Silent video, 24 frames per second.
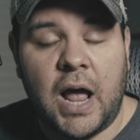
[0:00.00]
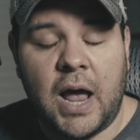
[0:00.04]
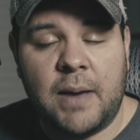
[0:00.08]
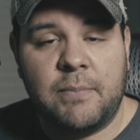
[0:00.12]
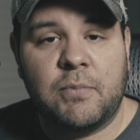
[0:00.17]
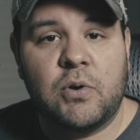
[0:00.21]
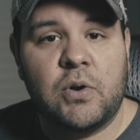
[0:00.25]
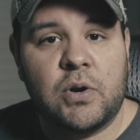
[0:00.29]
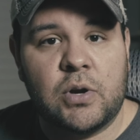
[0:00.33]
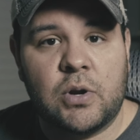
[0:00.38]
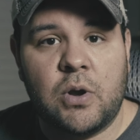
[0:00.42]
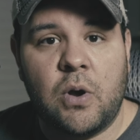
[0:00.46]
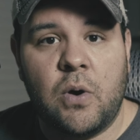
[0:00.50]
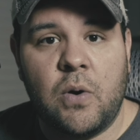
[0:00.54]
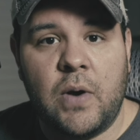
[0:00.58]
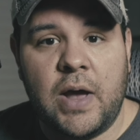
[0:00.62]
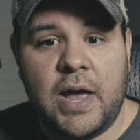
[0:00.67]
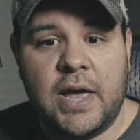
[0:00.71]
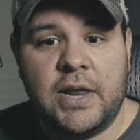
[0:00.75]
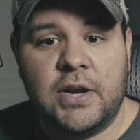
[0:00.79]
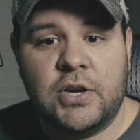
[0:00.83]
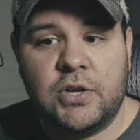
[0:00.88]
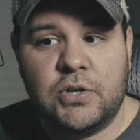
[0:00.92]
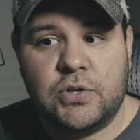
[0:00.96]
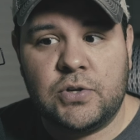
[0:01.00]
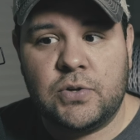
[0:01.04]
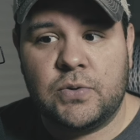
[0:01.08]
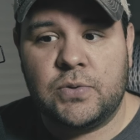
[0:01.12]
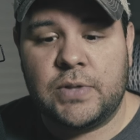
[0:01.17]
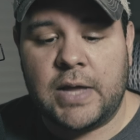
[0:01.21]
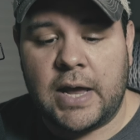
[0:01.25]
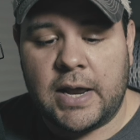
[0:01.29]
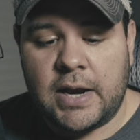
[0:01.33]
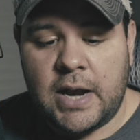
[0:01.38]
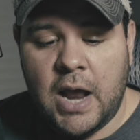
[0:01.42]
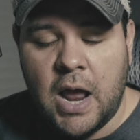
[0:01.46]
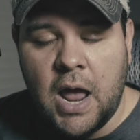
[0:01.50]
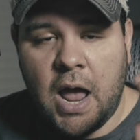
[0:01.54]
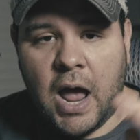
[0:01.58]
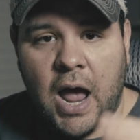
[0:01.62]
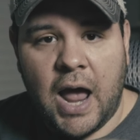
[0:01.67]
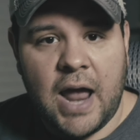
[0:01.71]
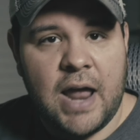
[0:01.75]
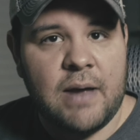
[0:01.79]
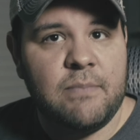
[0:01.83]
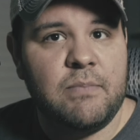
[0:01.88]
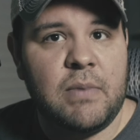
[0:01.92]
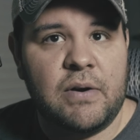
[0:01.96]
I'm going to go ahead and do that.
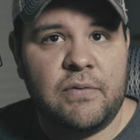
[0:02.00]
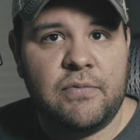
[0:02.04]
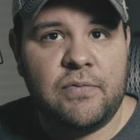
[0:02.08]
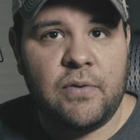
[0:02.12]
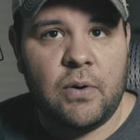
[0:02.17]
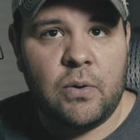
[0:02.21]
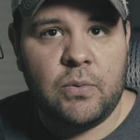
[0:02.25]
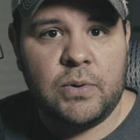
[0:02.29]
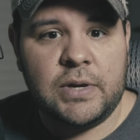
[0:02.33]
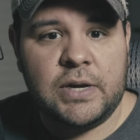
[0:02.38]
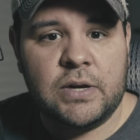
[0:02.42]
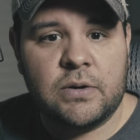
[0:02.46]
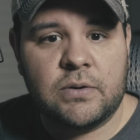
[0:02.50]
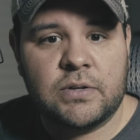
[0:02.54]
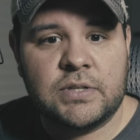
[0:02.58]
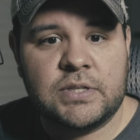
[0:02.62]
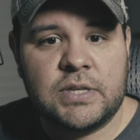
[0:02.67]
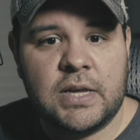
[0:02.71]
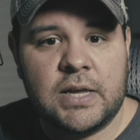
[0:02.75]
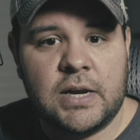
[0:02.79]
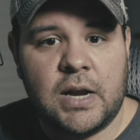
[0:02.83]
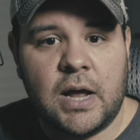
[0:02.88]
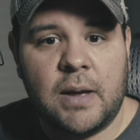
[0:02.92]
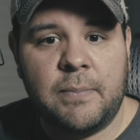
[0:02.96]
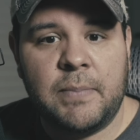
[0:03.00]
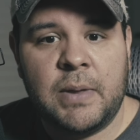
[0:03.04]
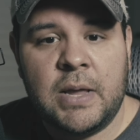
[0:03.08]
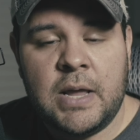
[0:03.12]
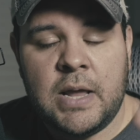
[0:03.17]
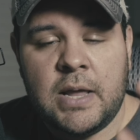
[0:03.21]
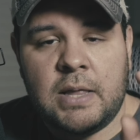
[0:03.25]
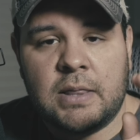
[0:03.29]
I have my phone here set up.